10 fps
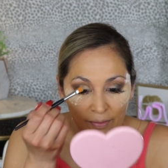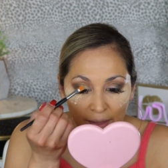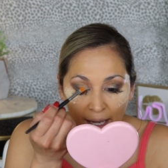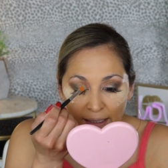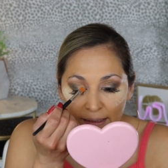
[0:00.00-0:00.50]

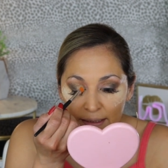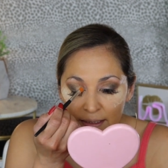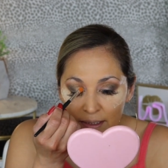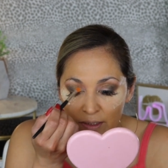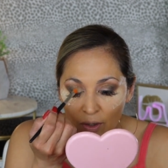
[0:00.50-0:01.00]
That
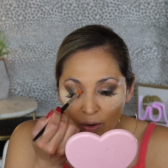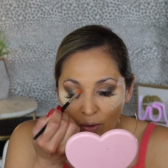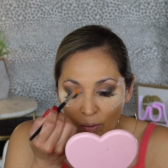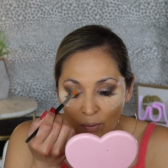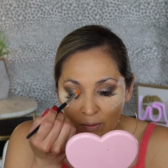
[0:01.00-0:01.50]
is
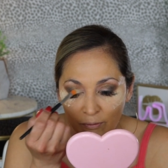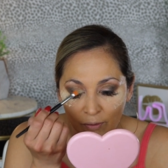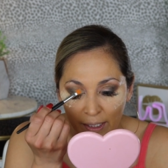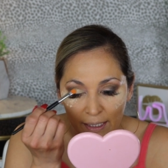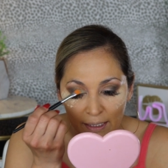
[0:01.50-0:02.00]
so
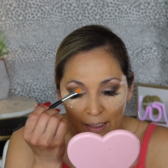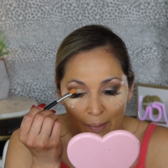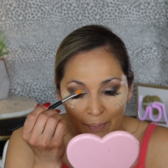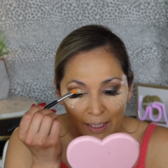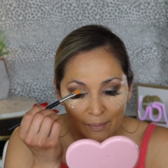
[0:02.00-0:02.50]

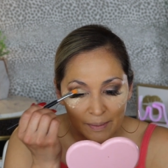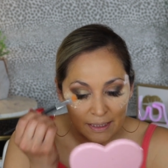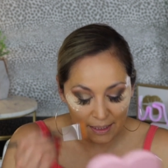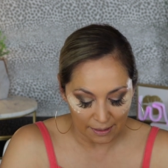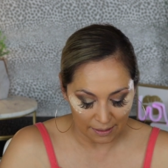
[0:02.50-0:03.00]
freaking
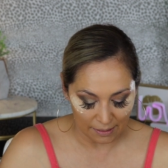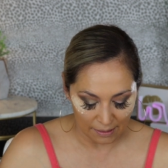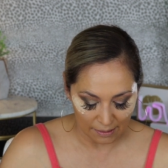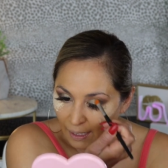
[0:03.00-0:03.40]
pigmented.